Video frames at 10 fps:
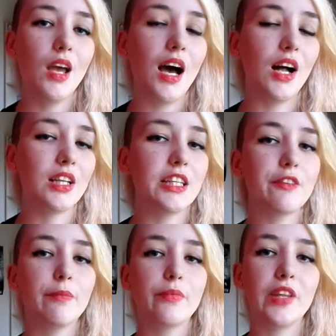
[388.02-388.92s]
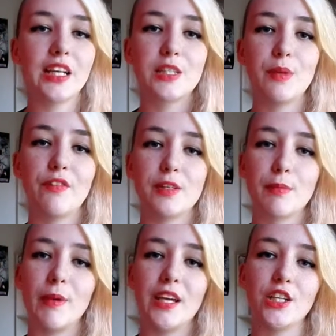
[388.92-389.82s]
I'll leave the link to my
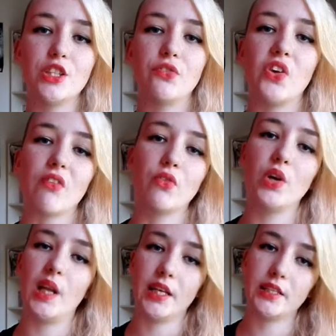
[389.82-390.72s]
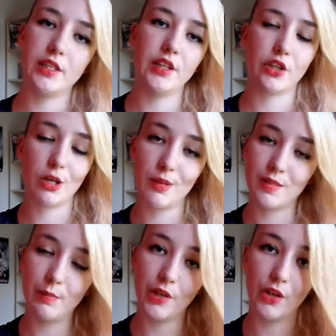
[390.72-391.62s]
Facebook page if you haven't already liked it in the comments
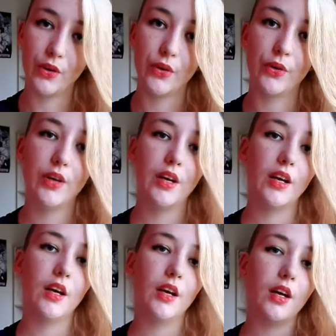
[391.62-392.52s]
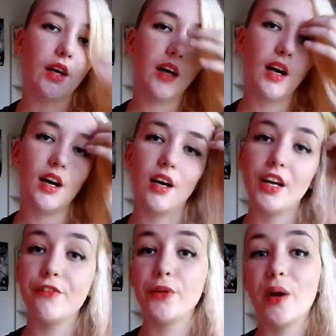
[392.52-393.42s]
below. Uh,
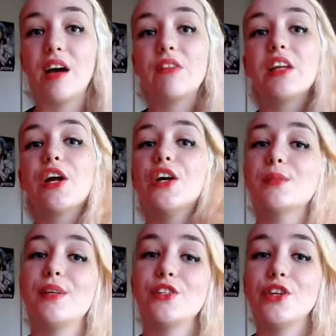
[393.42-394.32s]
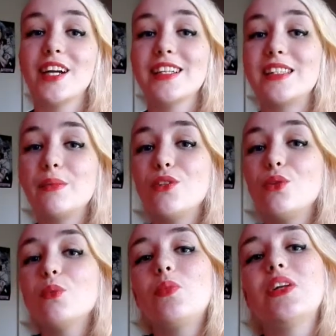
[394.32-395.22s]
if you have any cosplays you'd like to see me
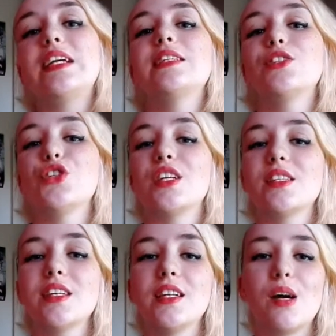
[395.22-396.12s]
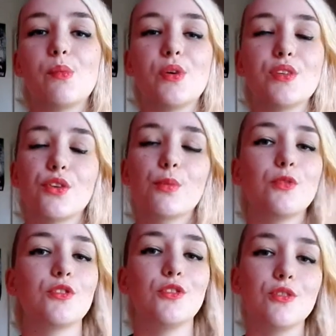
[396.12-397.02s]
do, please suggest it. I'm always open
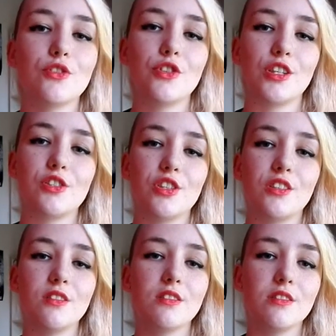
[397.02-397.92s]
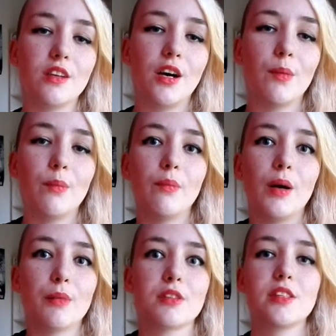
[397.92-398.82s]
to new suggestions. Um,
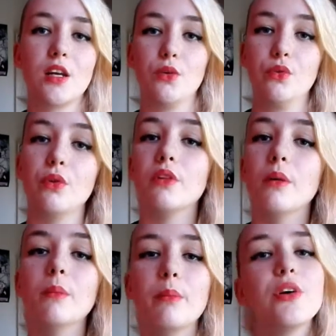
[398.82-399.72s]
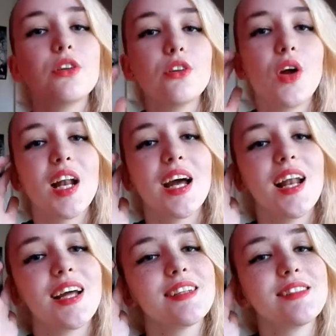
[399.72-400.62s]
I'm not saying I'll do them, but you know, I, I
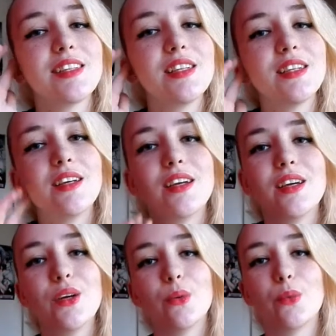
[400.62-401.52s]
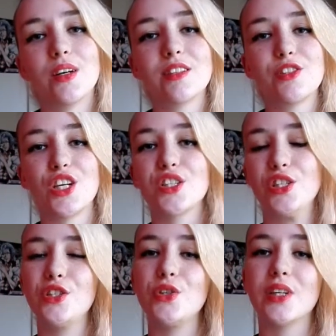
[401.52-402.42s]
like to see what
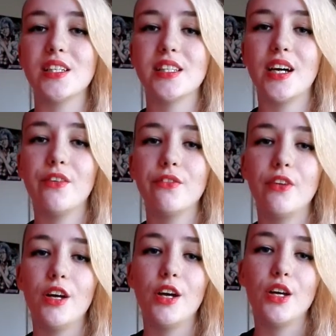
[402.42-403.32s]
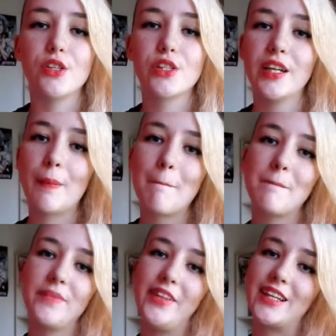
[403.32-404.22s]
suggestions you guys have. So yeah,
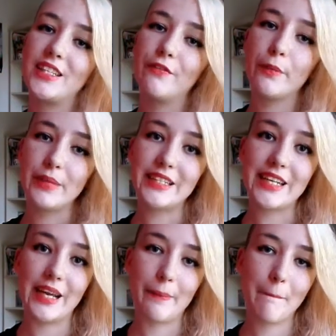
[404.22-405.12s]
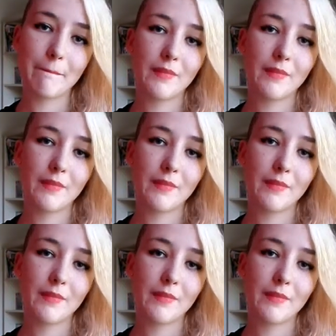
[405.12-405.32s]
that's it from me today.